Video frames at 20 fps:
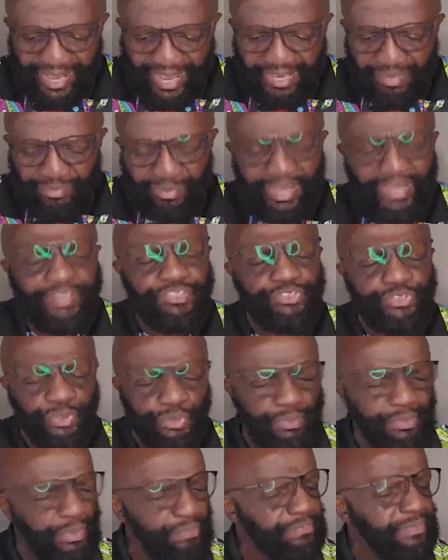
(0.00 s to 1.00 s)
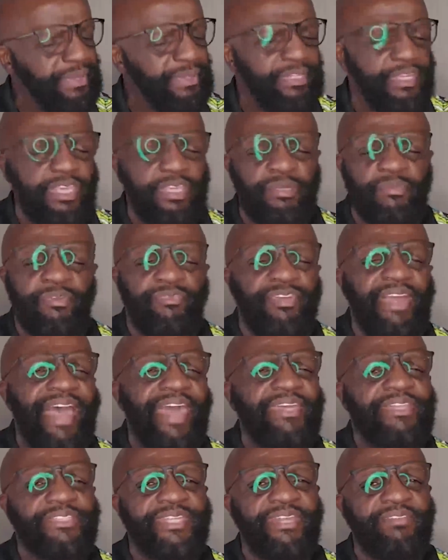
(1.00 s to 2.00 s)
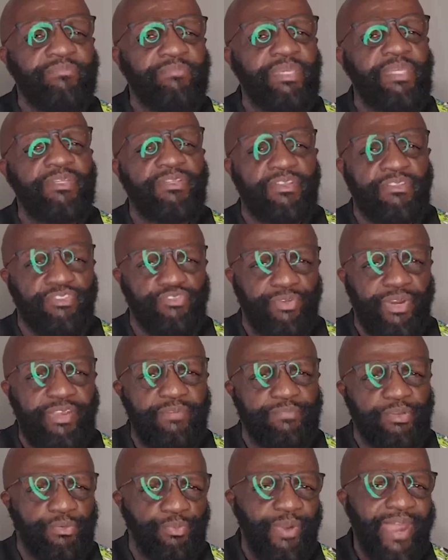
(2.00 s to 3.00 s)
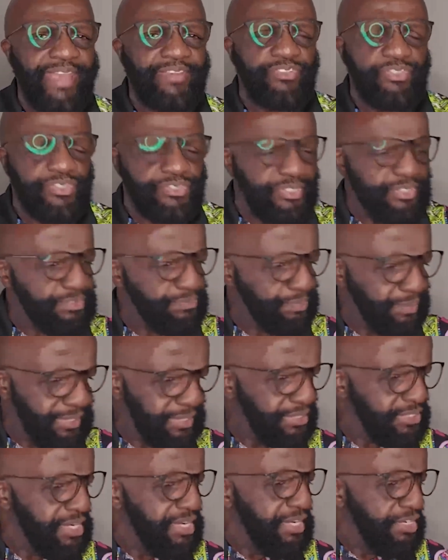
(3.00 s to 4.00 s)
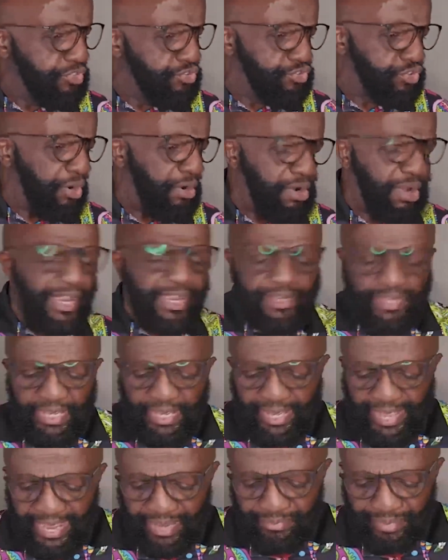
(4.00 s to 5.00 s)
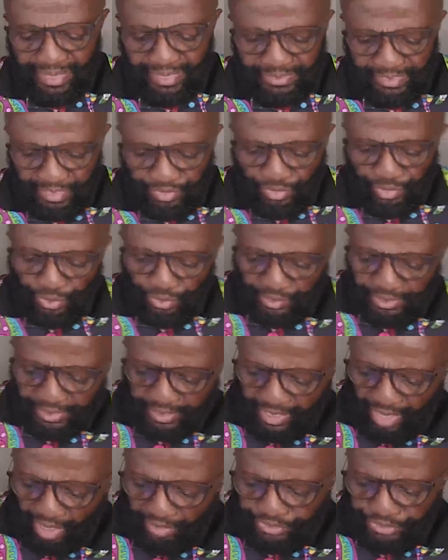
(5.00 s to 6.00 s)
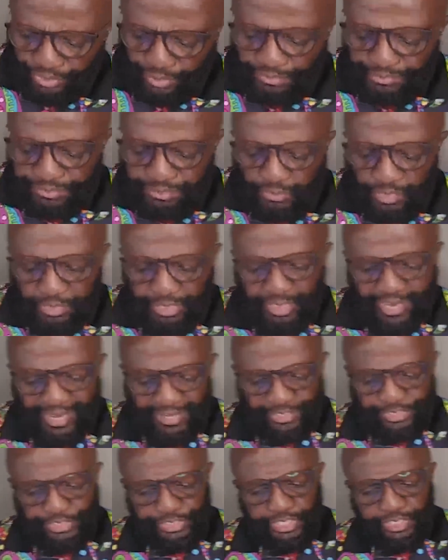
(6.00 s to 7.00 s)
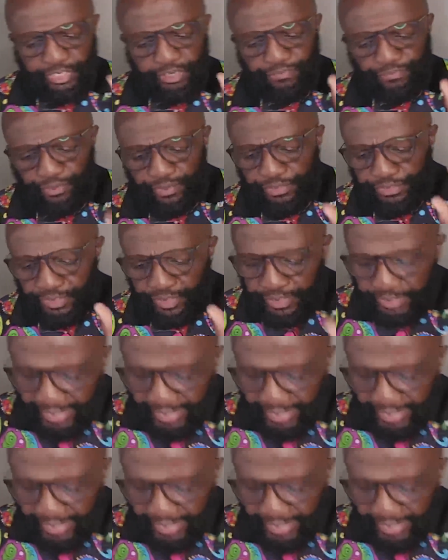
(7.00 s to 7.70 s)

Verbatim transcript: Amen. So the kingdom of God is not meat or drink, but righteousness, peace, joy. Amen. And the Holy Ghost. So you got to seek ye first the